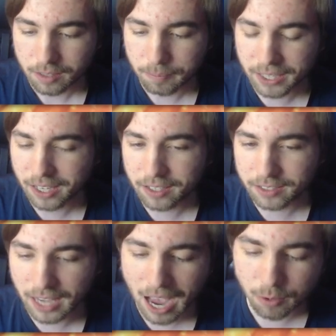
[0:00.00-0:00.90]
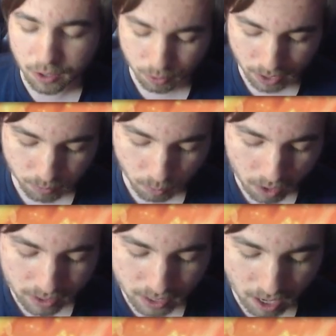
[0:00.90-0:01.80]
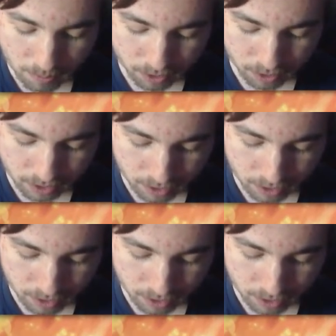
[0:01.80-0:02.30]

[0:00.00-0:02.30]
because our grade 1 Tamayura